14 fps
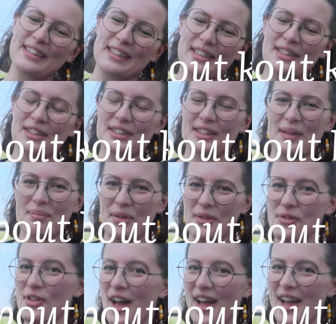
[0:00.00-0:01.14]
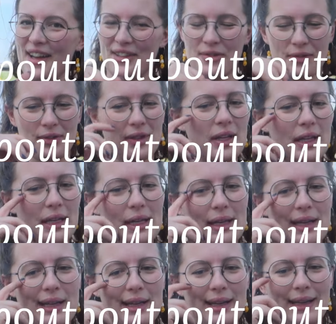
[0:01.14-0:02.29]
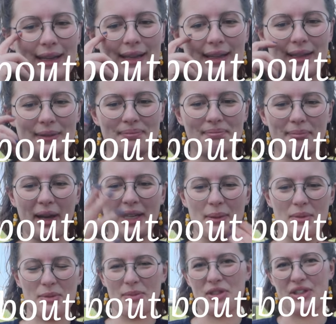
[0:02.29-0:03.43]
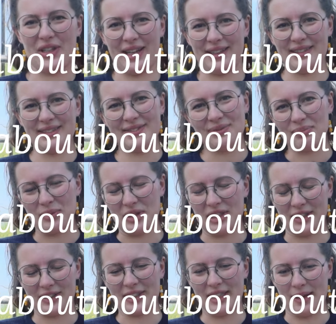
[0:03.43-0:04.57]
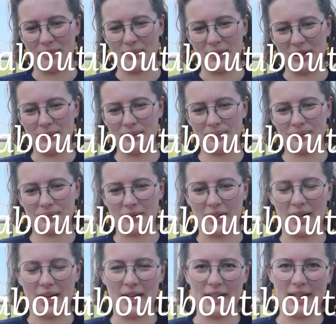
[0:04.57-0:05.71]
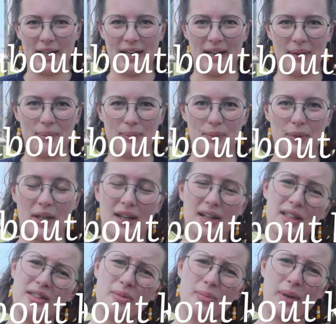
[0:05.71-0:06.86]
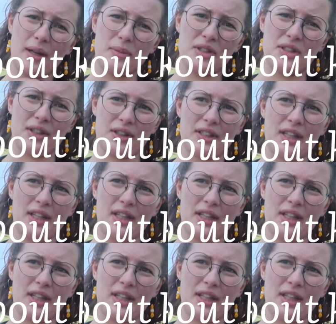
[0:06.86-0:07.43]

This is number five. Um, my name is Michelle, Michelle Knappmann, I am Behind by Michelle